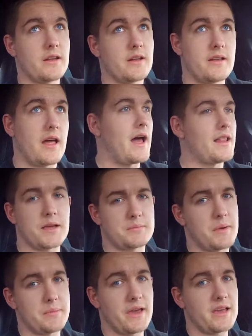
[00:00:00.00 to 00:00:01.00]
and I like
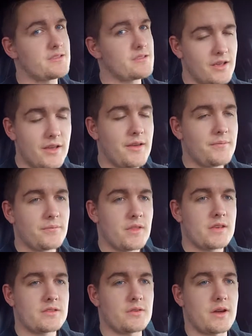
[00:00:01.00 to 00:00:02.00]
my bass,
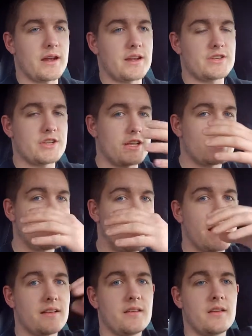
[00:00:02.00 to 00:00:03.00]
so I had to change
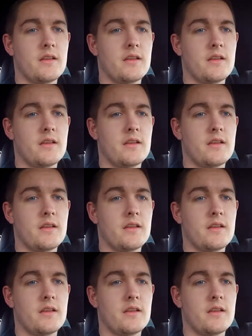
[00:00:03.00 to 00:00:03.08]
that.